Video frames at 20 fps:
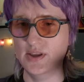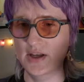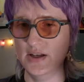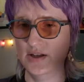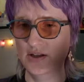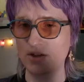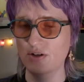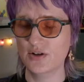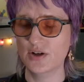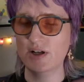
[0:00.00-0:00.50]

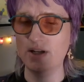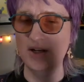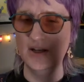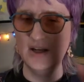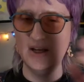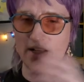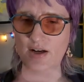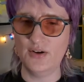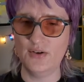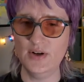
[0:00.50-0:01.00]
then you're gonna
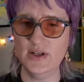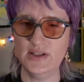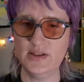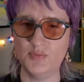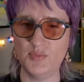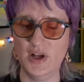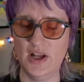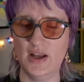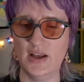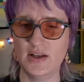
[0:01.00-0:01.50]
get a
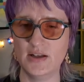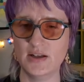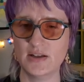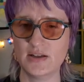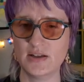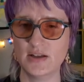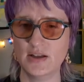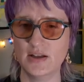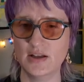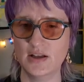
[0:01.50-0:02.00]

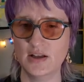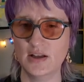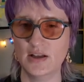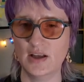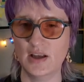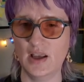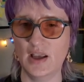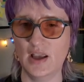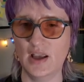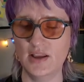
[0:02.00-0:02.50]
wristband,
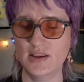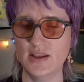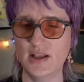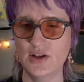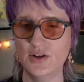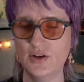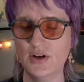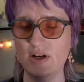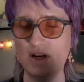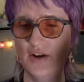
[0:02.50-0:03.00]
and
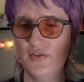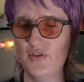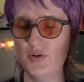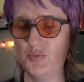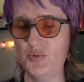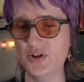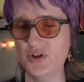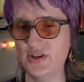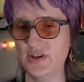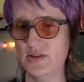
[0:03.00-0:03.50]
then you're gonna have to
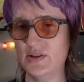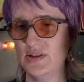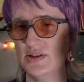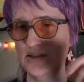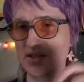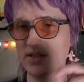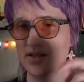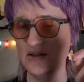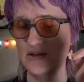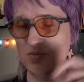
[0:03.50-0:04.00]
put
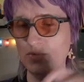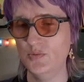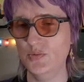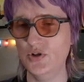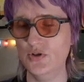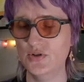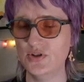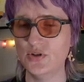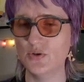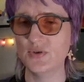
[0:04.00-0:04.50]

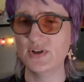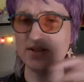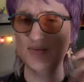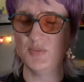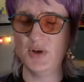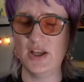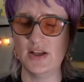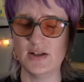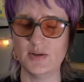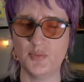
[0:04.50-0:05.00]
use the
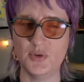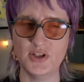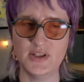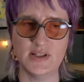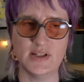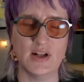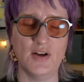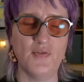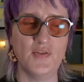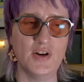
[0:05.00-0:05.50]
wristband to put
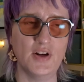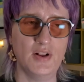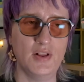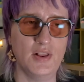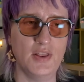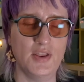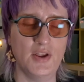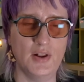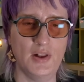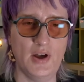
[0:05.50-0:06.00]
stuff in a,
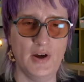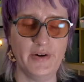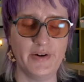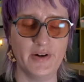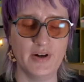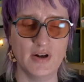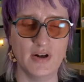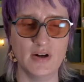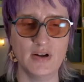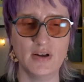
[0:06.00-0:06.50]
the
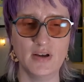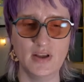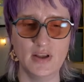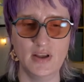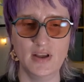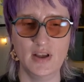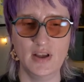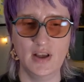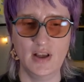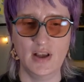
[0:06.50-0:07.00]
locker,
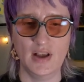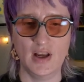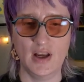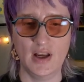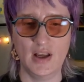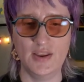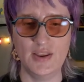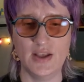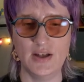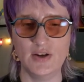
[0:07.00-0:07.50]

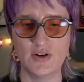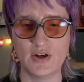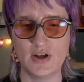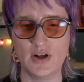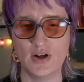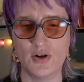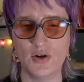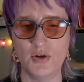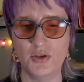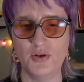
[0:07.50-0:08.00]
and then you're
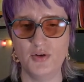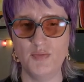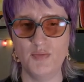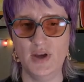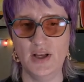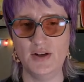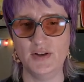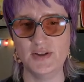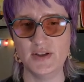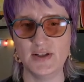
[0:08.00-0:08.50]
gonna go through
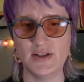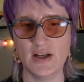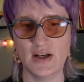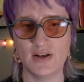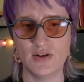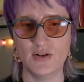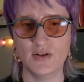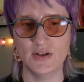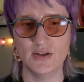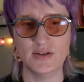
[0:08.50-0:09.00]
metal
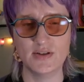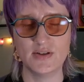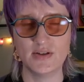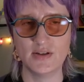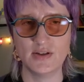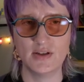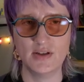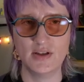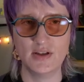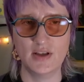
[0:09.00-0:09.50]
detectors,
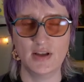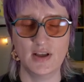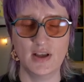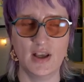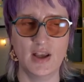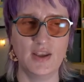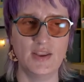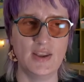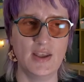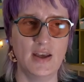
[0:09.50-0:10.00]

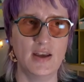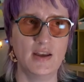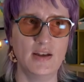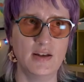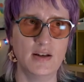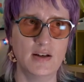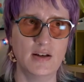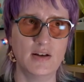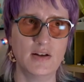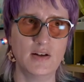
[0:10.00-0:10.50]
and
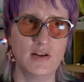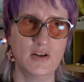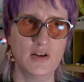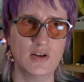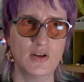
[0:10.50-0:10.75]
then